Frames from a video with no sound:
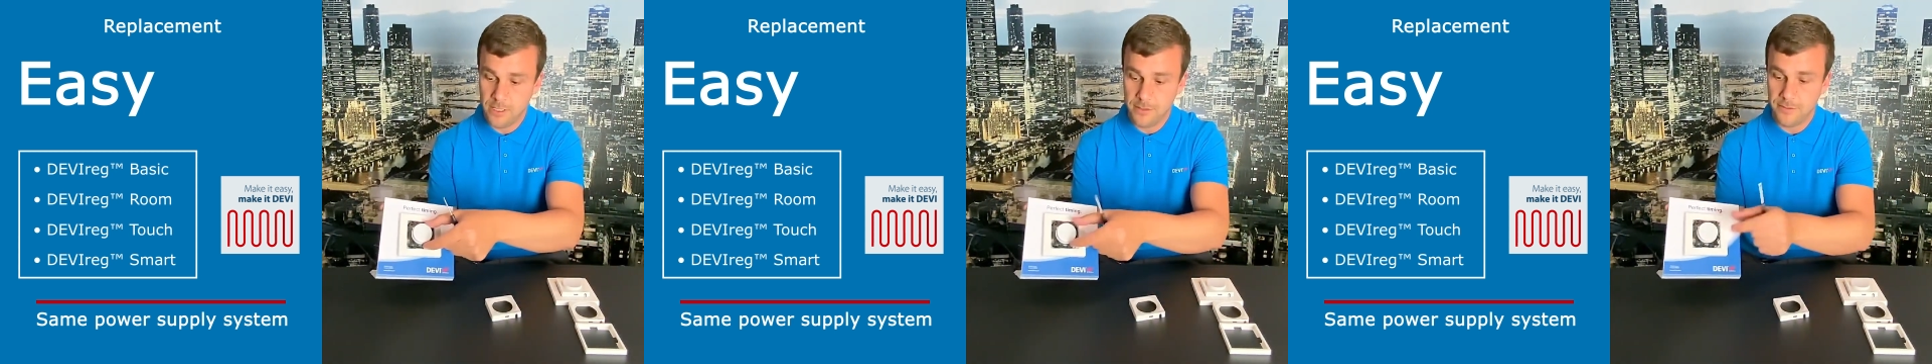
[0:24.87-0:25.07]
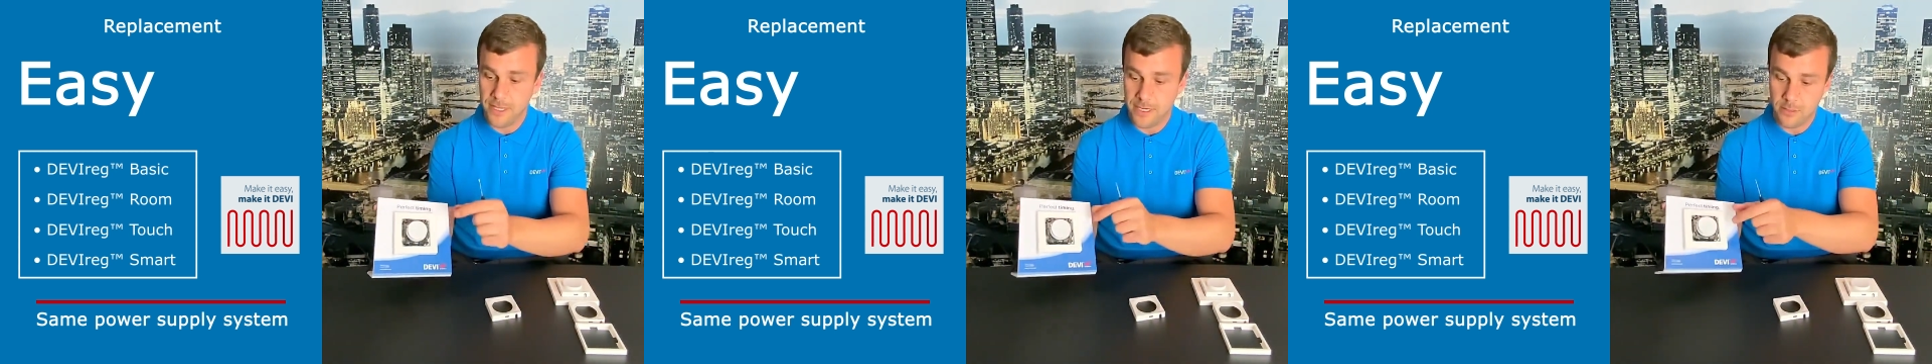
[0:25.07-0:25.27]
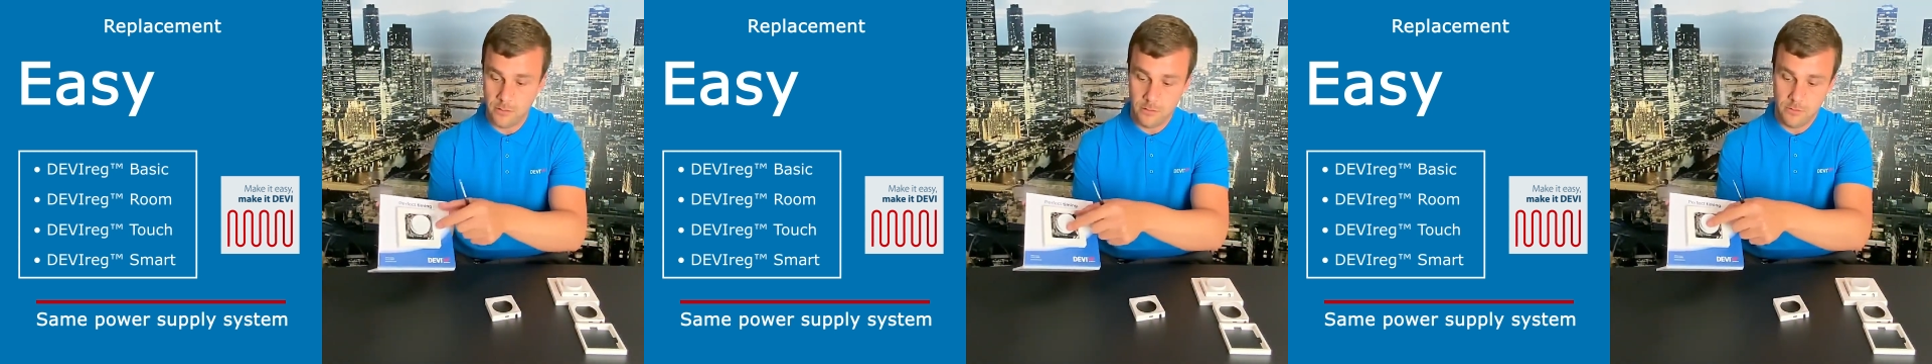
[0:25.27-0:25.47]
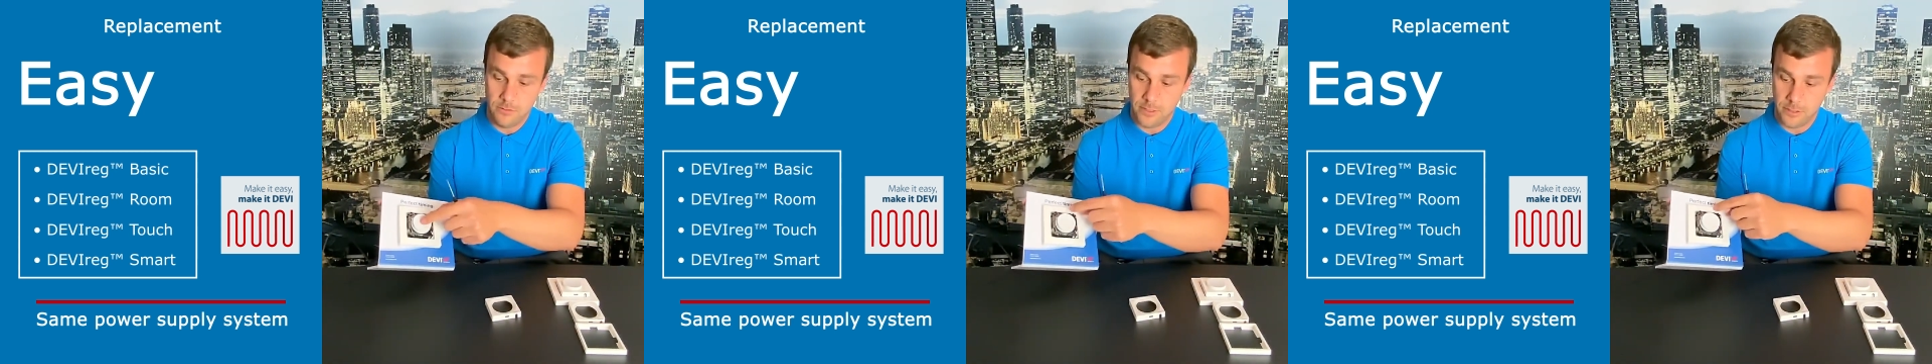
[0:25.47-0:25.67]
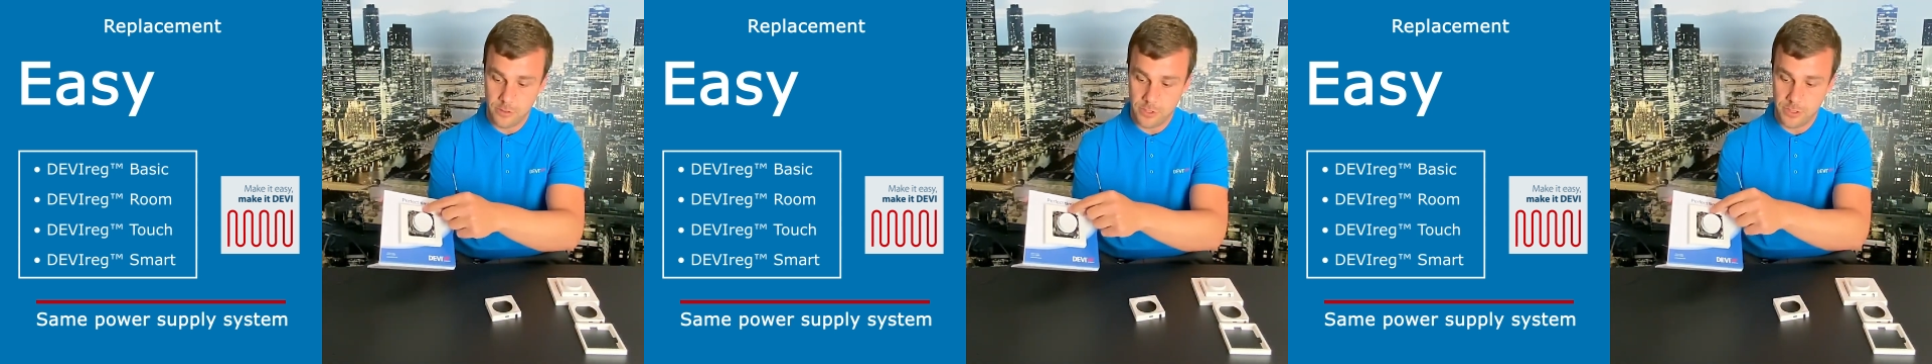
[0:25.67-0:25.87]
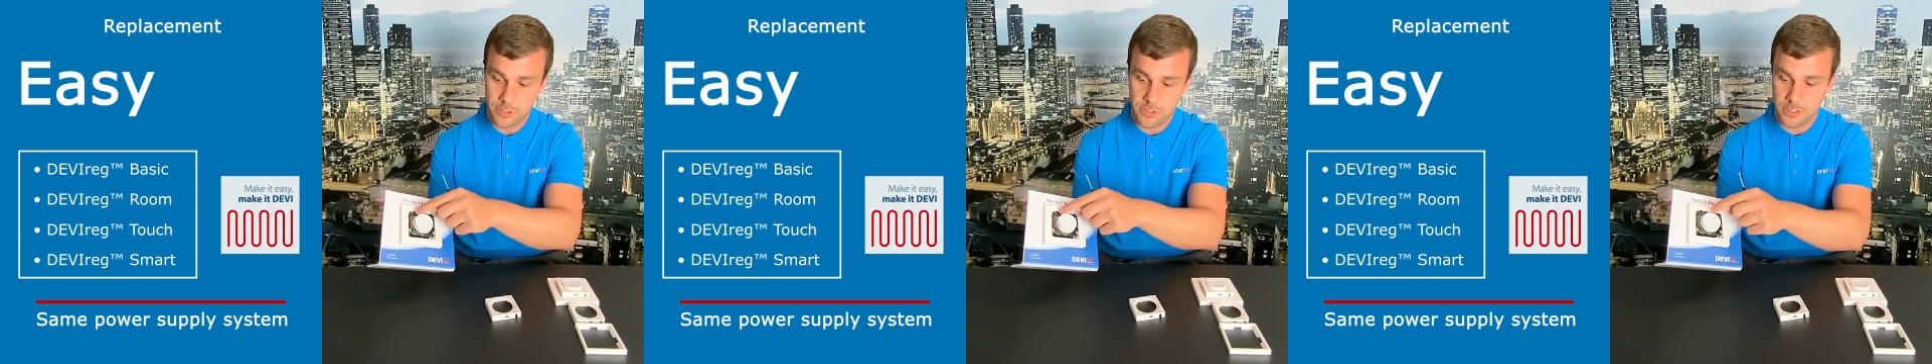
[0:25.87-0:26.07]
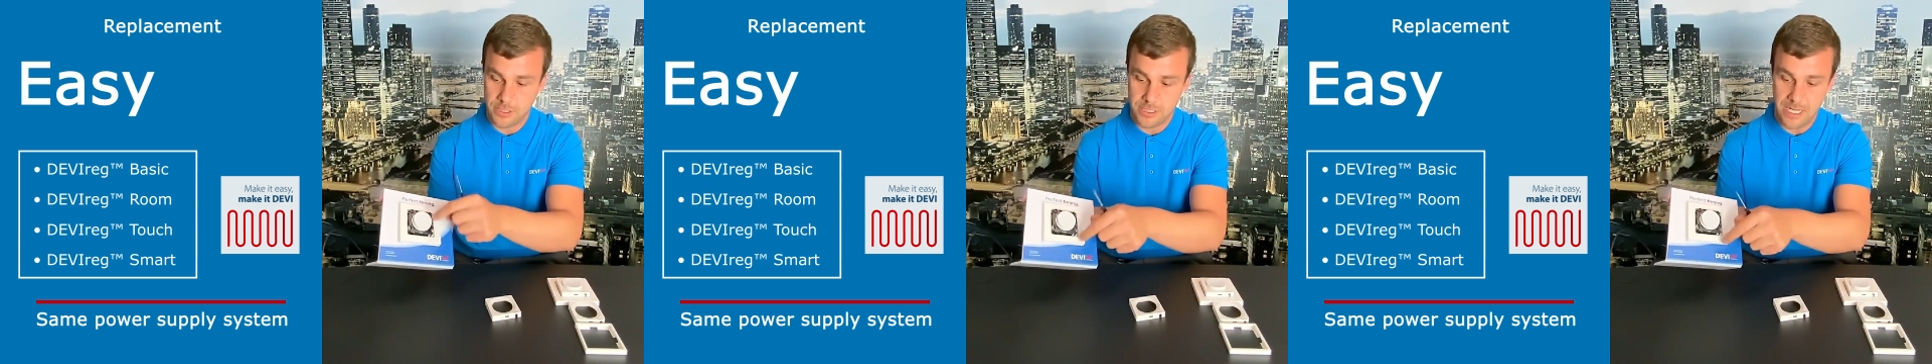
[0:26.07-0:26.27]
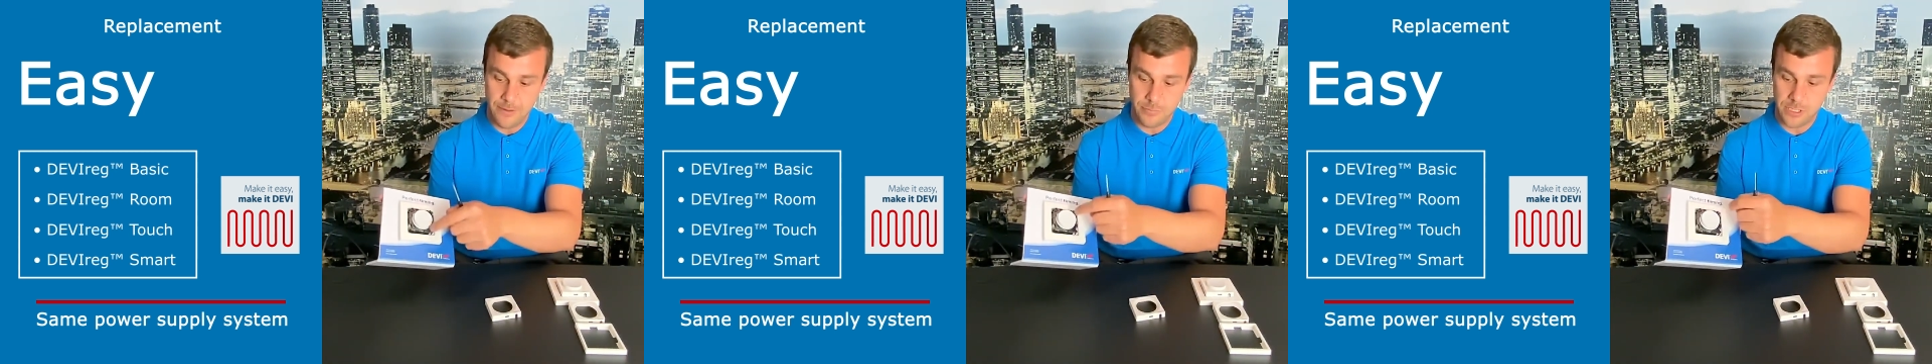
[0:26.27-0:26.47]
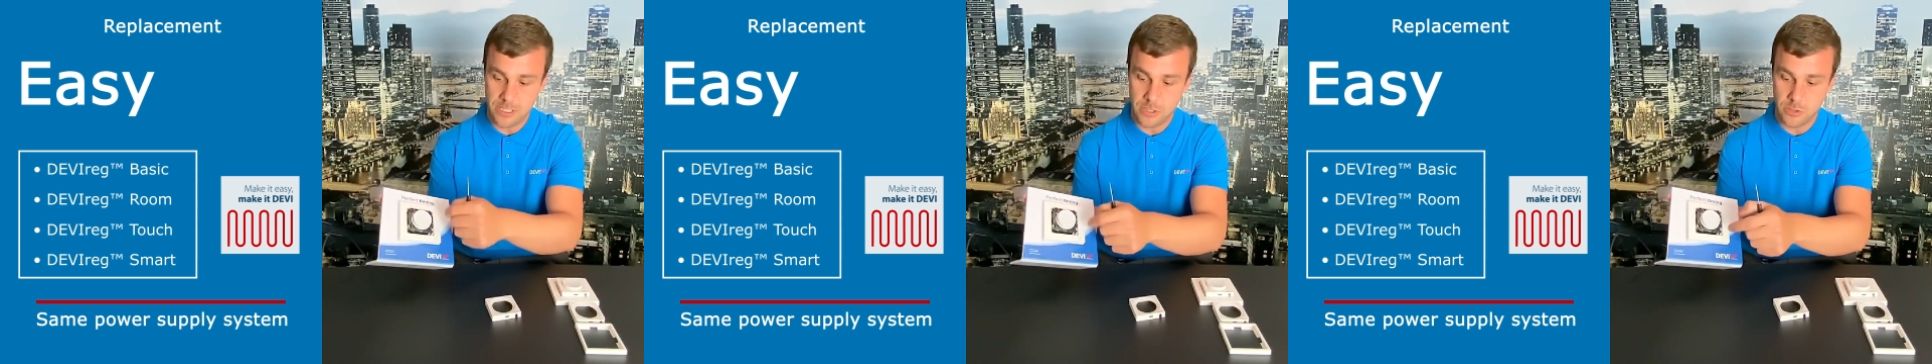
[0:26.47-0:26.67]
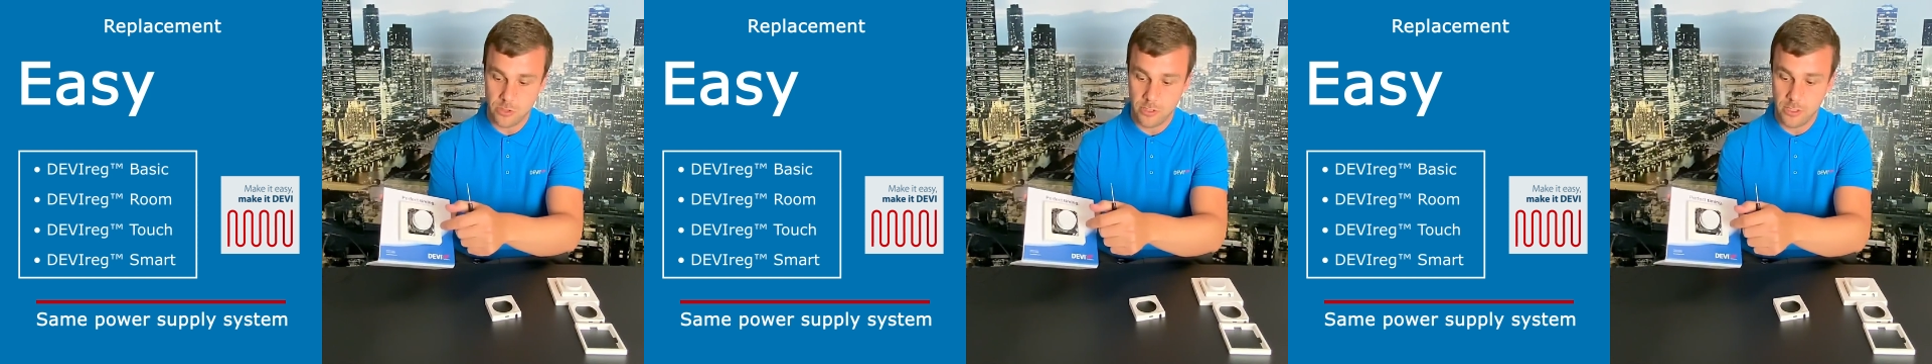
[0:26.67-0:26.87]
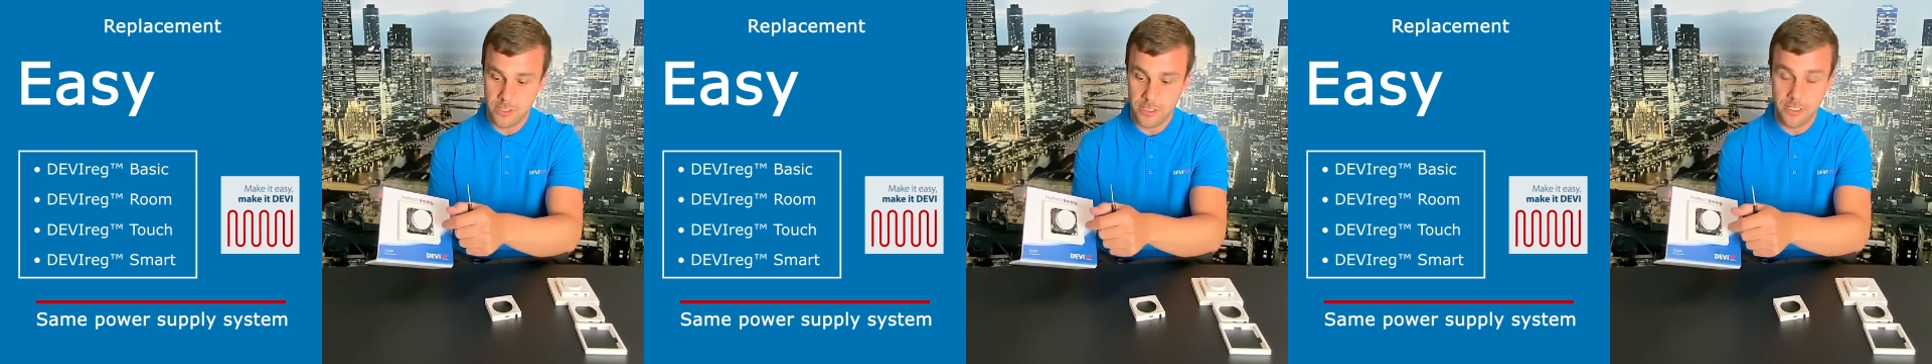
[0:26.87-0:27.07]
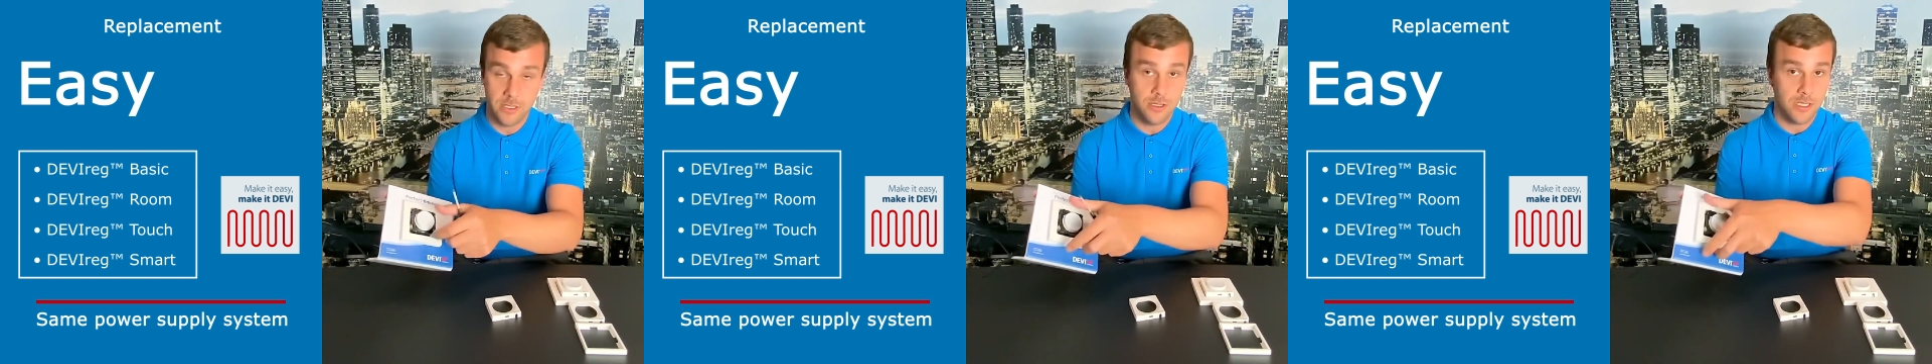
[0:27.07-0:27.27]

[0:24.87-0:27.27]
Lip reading: Then there's the snaps internally here.